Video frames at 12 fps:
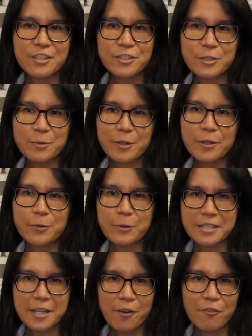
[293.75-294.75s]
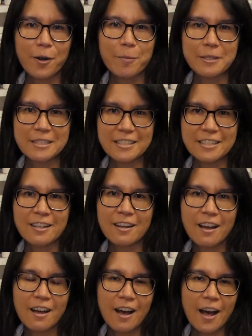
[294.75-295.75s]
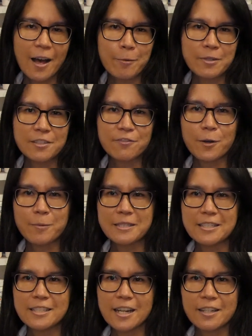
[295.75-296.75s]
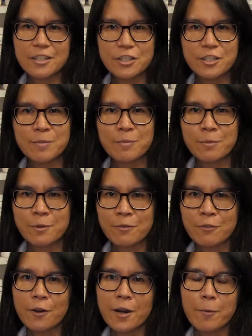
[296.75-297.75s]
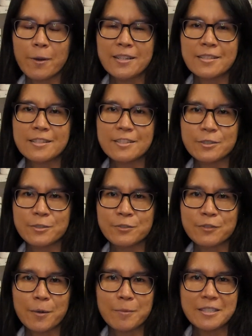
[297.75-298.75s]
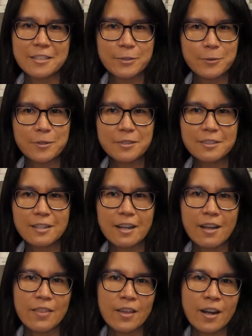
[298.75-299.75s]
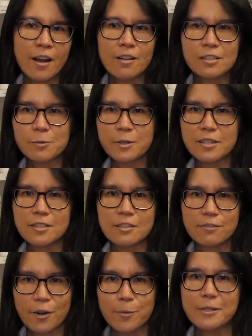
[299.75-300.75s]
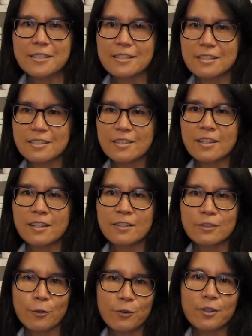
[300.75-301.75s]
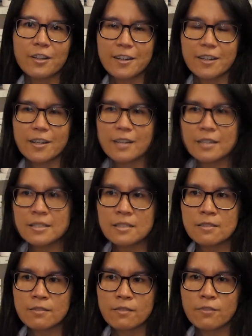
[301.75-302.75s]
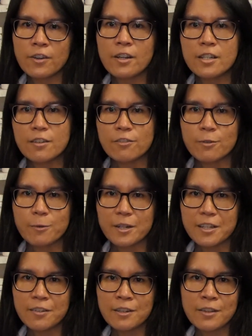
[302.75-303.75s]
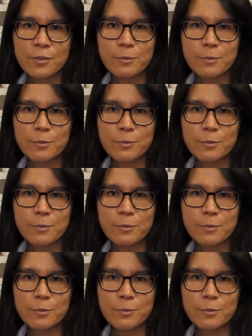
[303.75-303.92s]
I used to work in retail pharmacy. I was a pharmacy technician before I went to pharmacy school, and then I also worked as a pharmacist in the local area. It's very different working in